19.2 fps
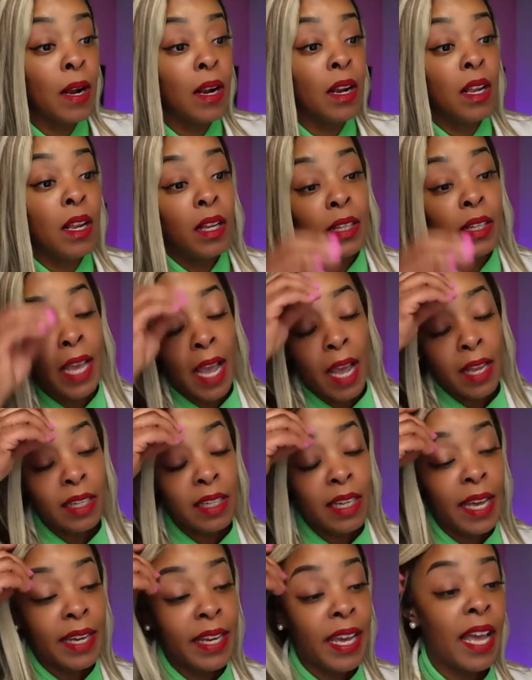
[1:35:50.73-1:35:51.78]
y'all look
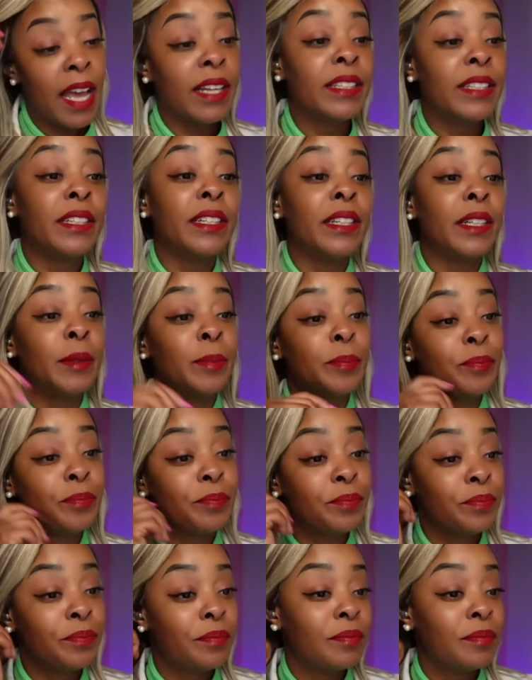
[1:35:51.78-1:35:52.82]
like y'all done.
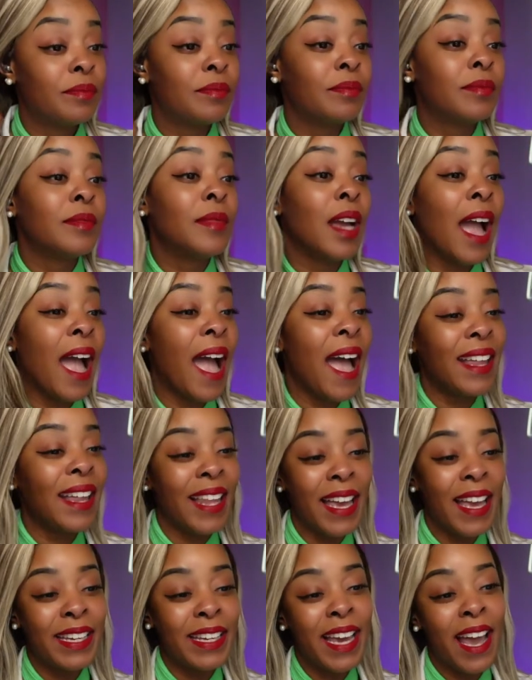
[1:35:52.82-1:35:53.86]
I
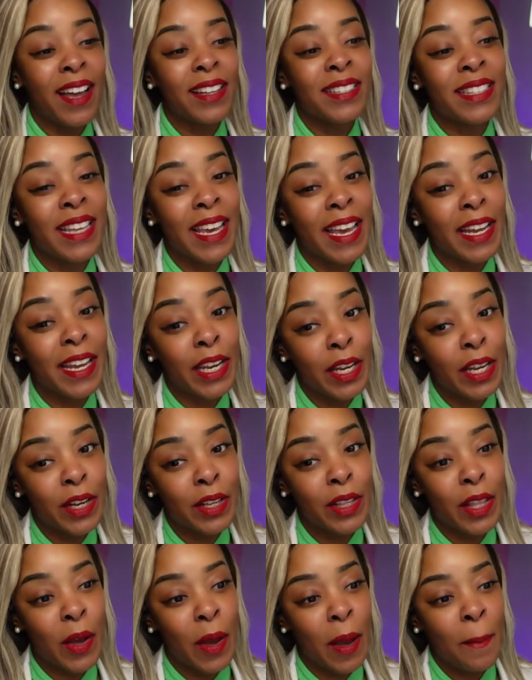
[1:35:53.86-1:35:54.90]
like y'all standing here
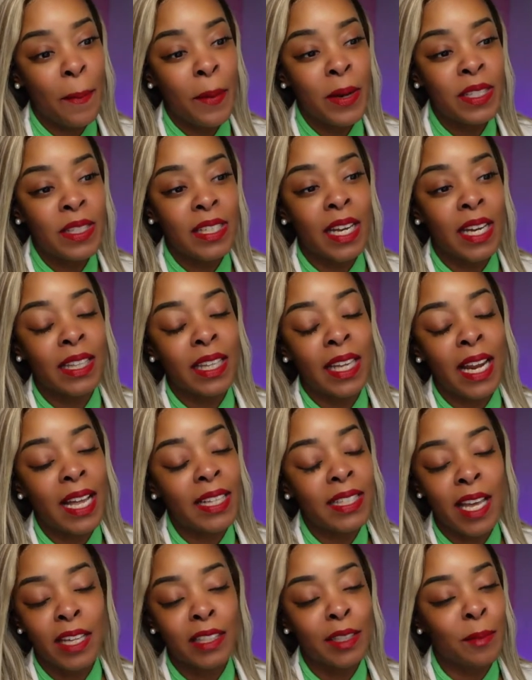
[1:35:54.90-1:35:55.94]
though. I appreciate that. I
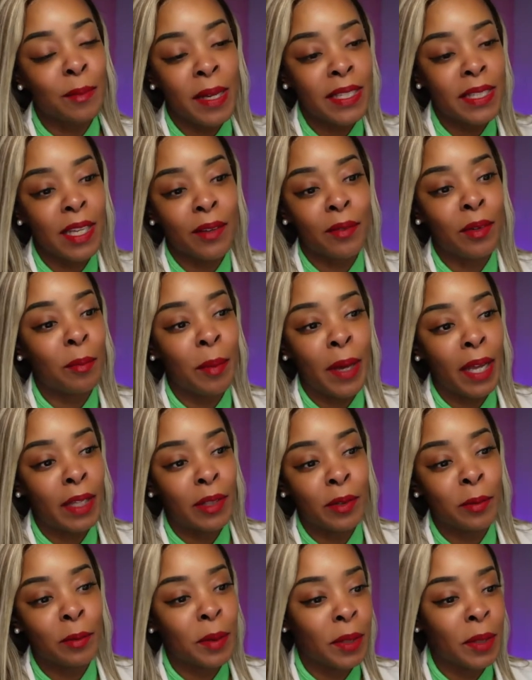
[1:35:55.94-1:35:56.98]
talk to myself in the
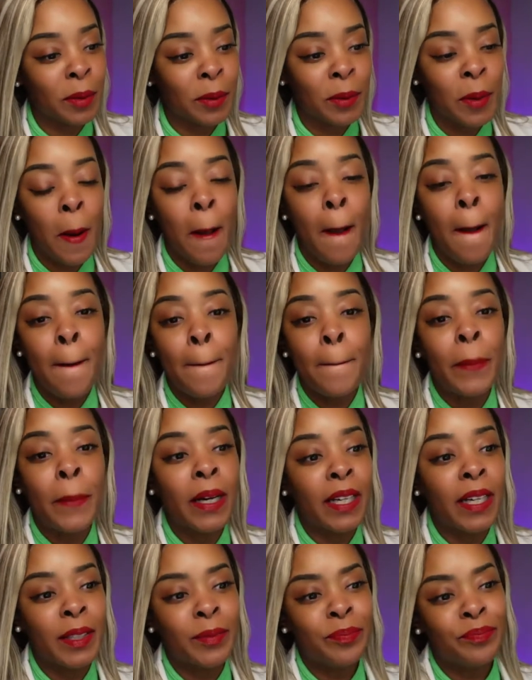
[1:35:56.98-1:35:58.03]
bathroom mirror,
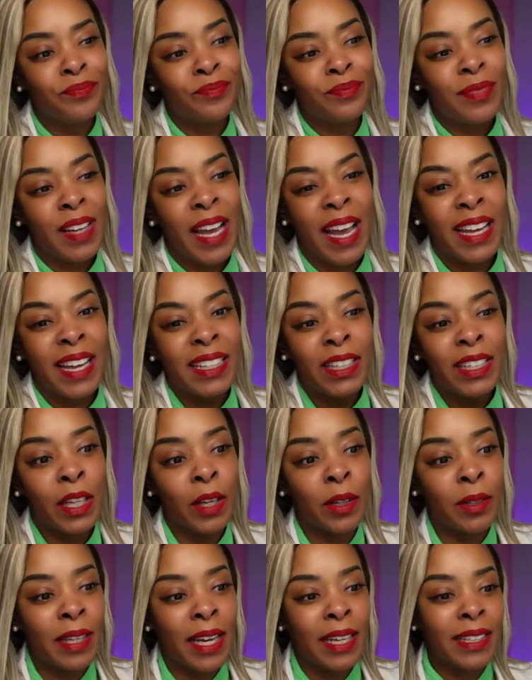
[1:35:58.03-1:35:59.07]
but I, you know,
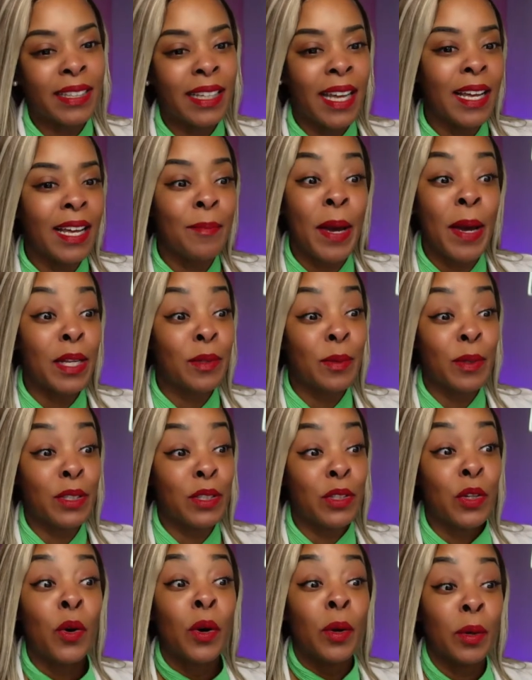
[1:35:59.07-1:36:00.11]
like I might as well just
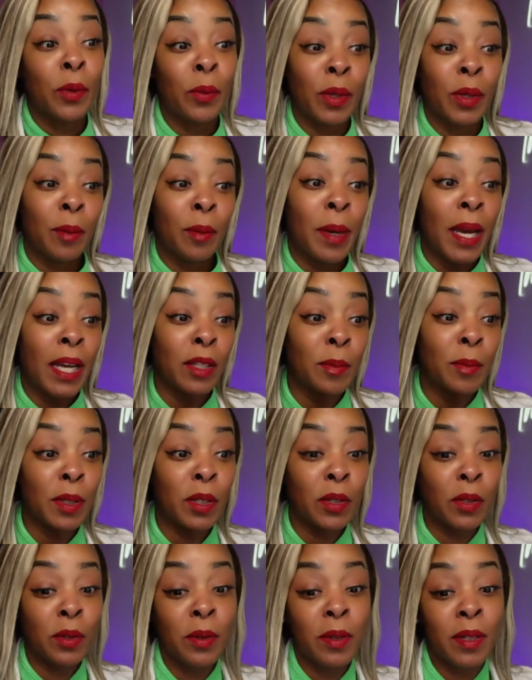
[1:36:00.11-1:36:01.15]
go in the real bathroom and
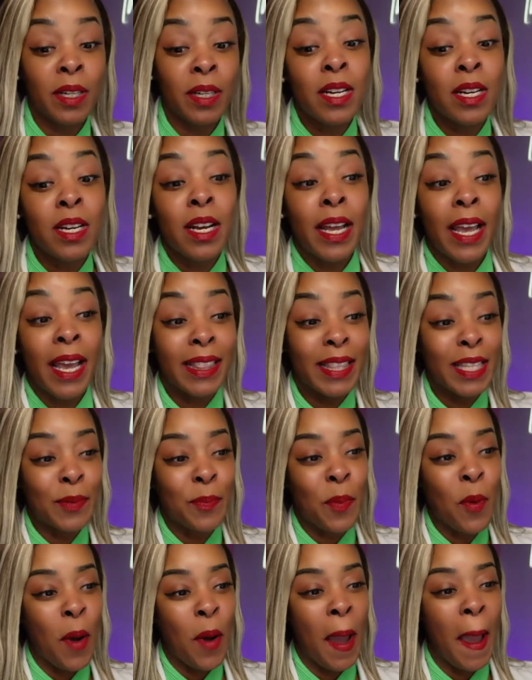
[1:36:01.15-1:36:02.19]
do it at this
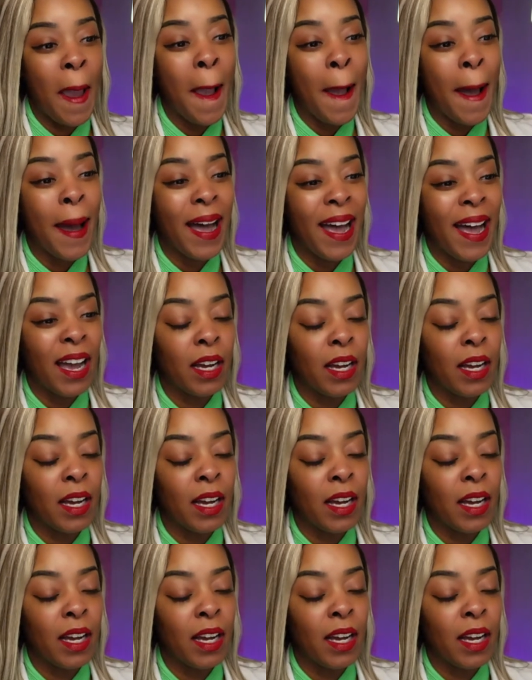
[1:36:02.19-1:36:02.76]
point because